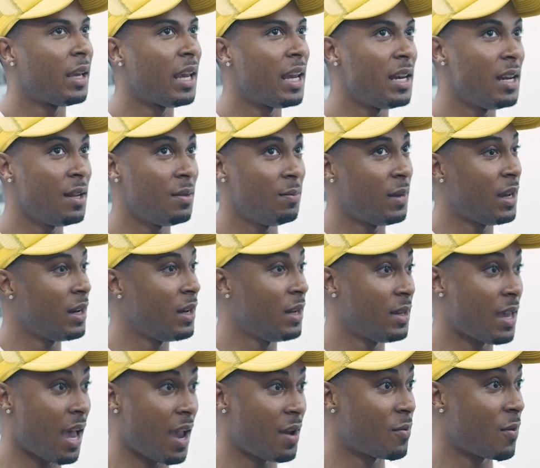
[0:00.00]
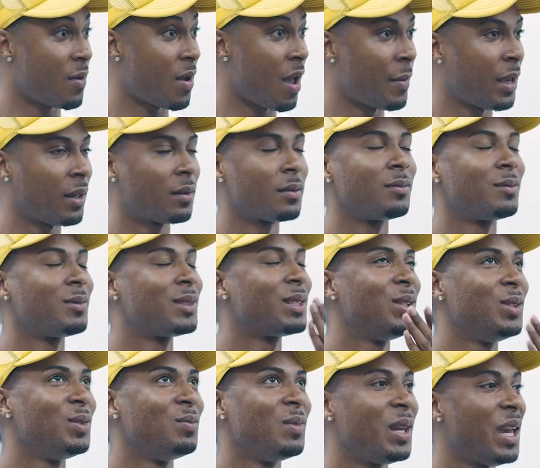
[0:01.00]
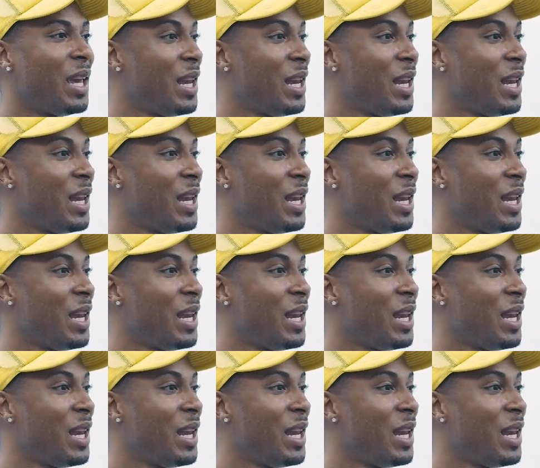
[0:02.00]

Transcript: any gay, I mean, excuse me,